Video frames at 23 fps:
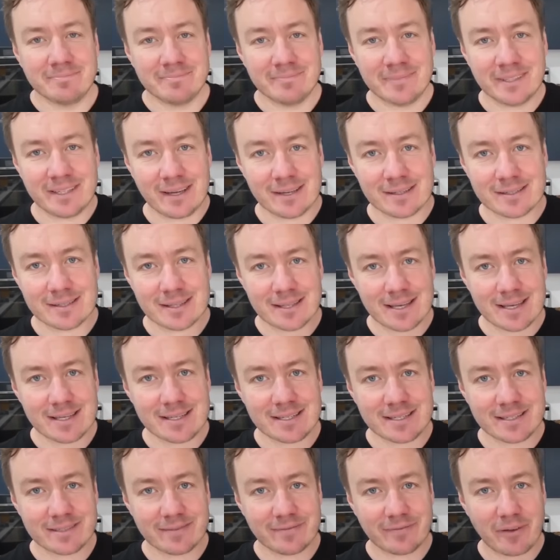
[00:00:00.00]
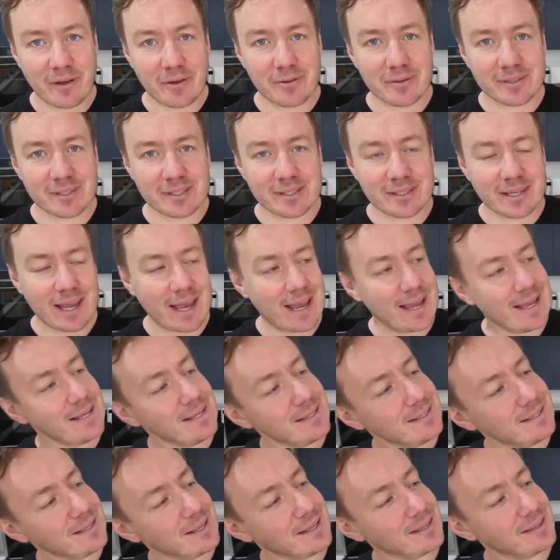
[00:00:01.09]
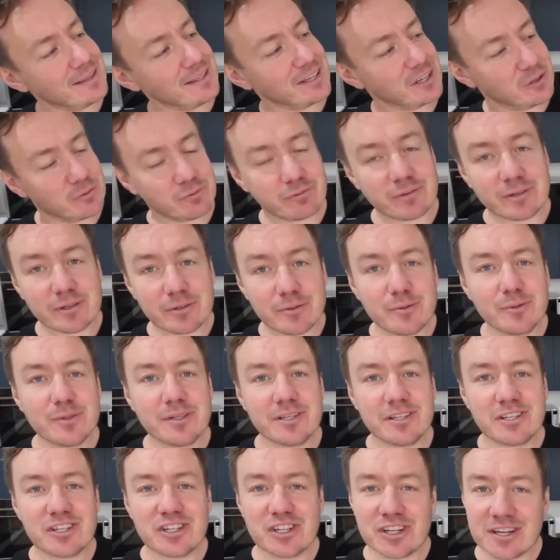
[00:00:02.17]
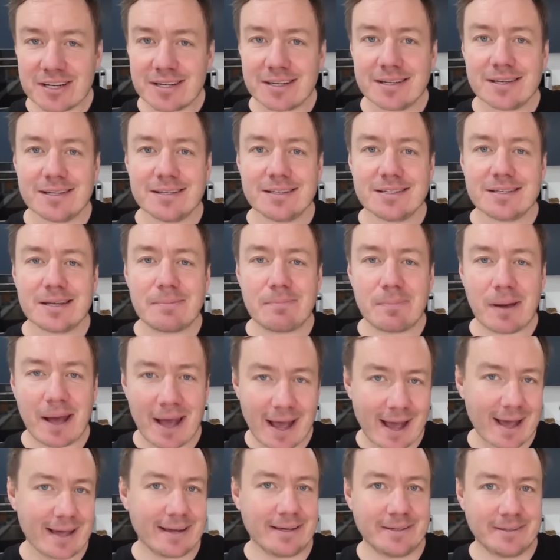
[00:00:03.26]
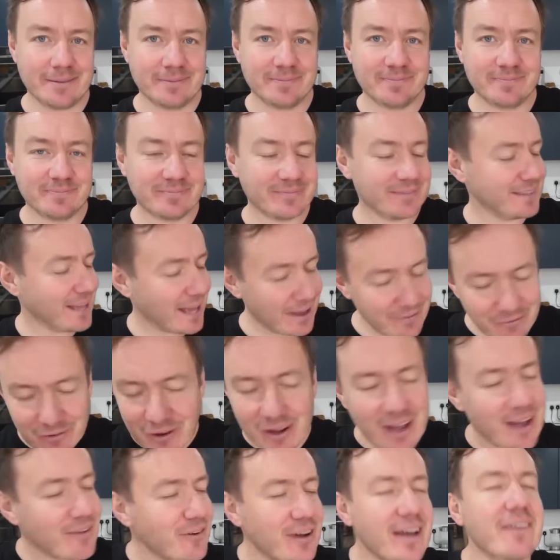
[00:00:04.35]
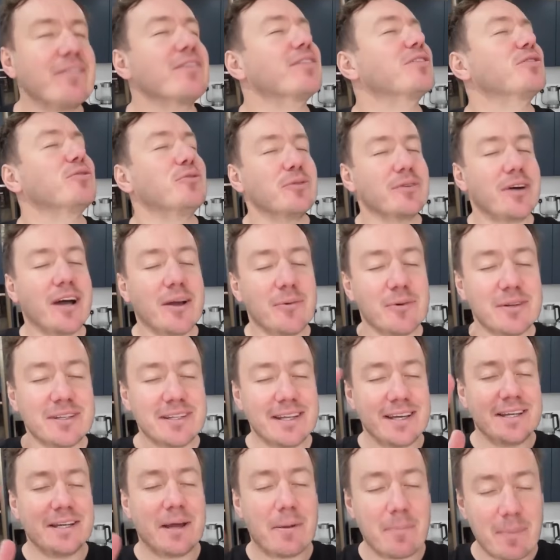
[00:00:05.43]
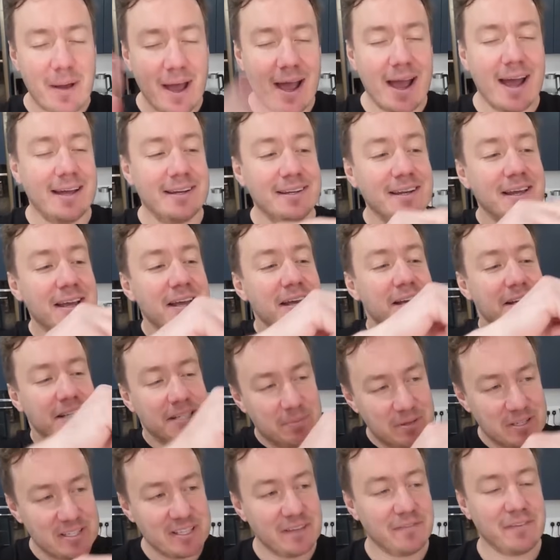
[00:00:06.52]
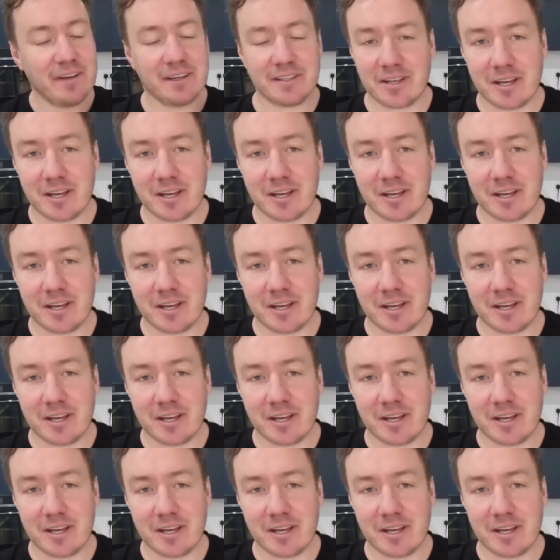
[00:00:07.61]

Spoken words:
Because this, folks, is the grilled cheese pan. Have I ever thought I would need a pan, specific